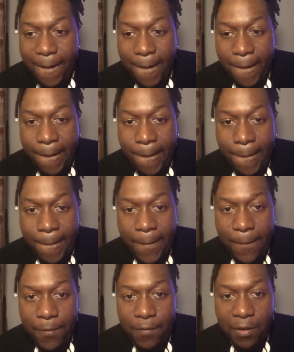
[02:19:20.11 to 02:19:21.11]
And it
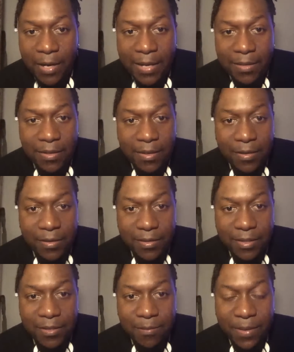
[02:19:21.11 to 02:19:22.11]
was a lot to
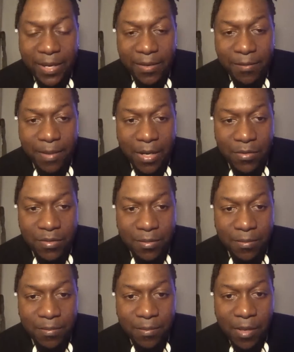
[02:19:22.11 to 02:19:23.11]
debate about
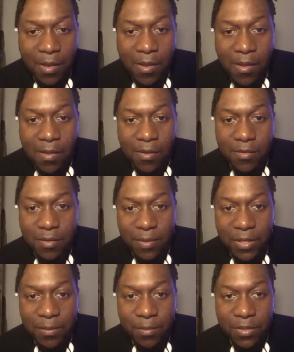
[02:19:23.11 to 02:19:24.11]
some
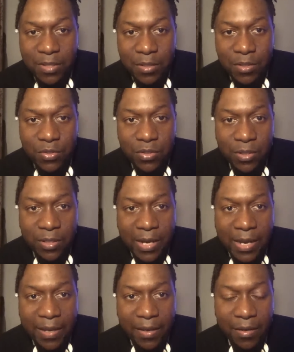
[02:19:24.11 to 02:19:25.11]
of the misunderstood
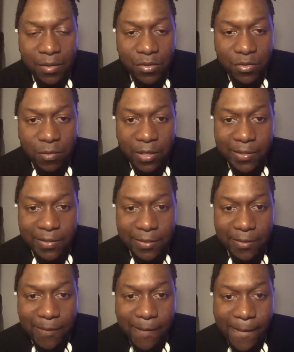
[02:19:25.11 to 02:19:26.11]
out here in the
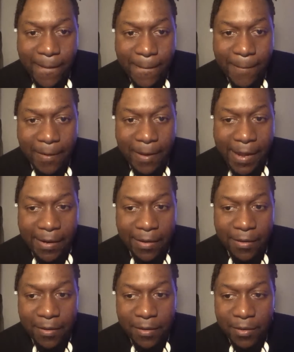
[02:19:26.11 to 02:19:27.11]
streets.
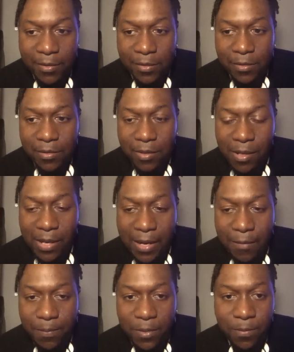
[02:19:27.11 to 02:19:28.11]
A
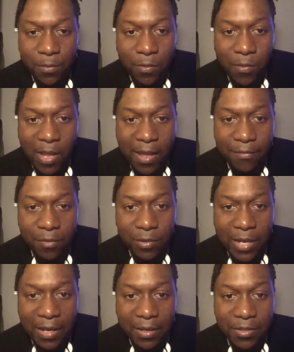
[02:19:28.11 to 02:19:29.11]
lot of people don't have no
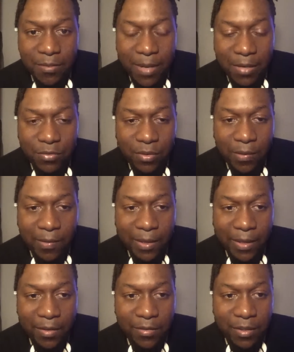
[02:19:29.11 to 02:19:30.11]
knowledge about certain
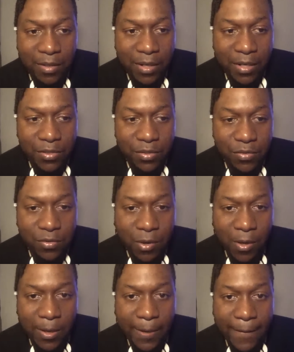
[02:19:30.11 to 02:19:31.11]
things, and they just
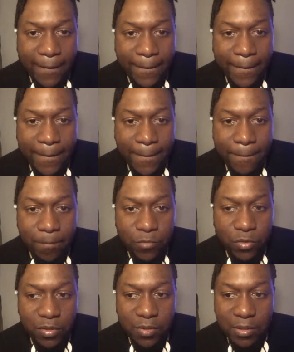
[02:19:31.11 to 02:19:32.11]
talk and
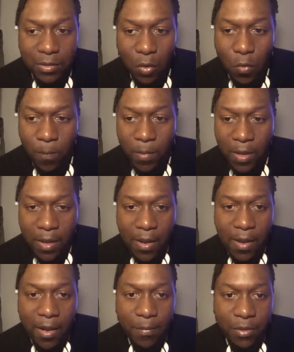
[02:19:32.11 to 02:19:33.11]
just hope
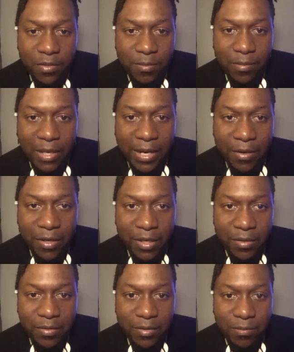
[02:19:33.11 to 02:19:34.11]
I'll bring some
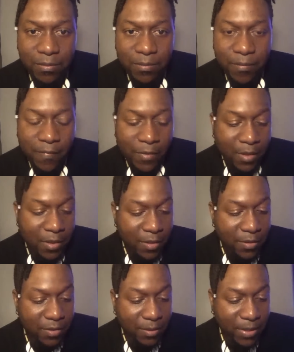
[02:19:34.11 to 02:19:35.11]
clarity and some
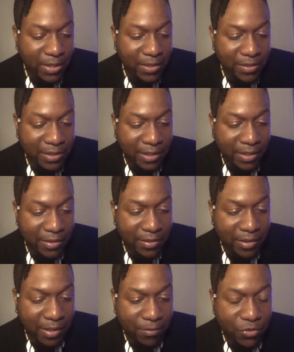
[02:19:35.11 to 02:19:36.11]
of these things.
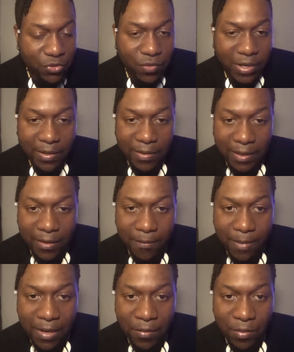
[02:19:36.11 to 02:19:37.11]
And I'm just trying to think
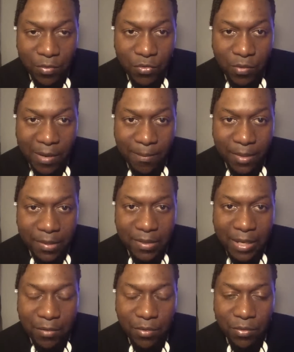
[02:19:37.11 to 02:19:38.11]
about, do I miss
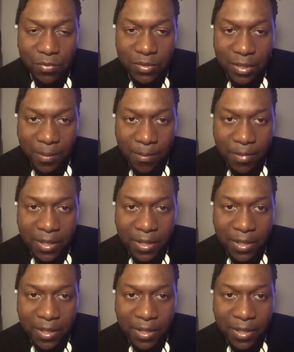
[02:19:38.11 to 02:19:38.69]
out on something?